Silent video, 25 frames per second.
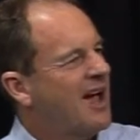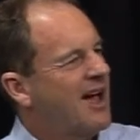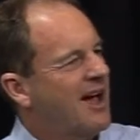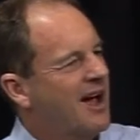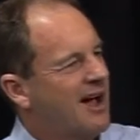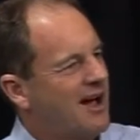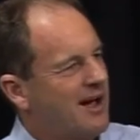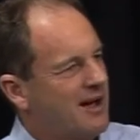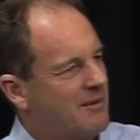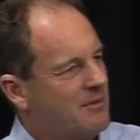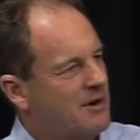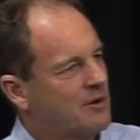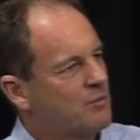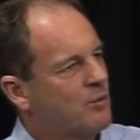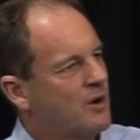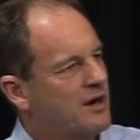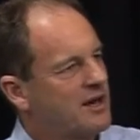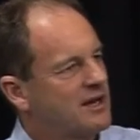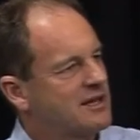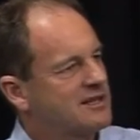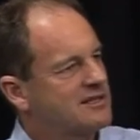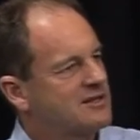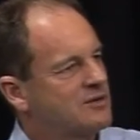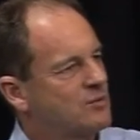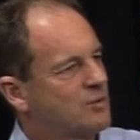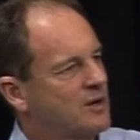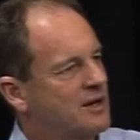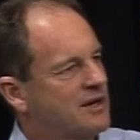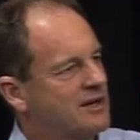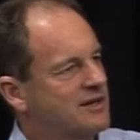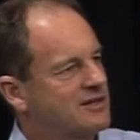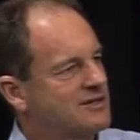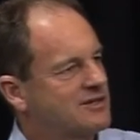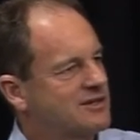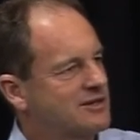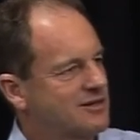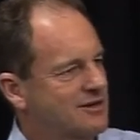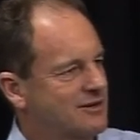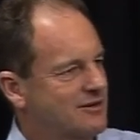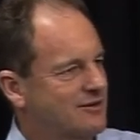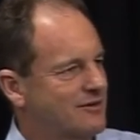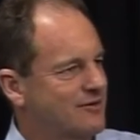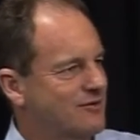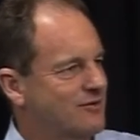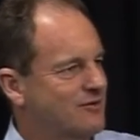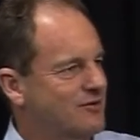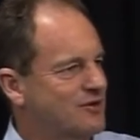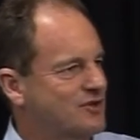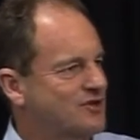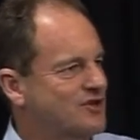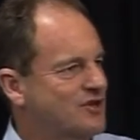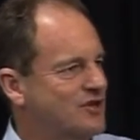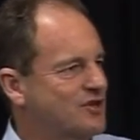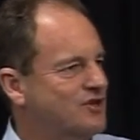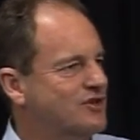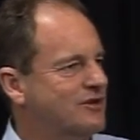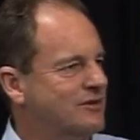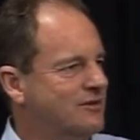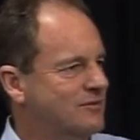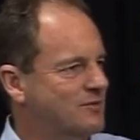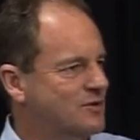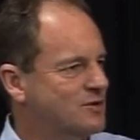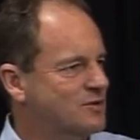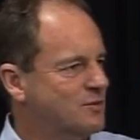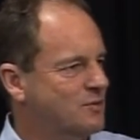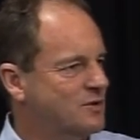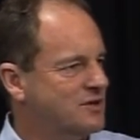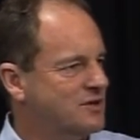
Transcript: I mean, when his decision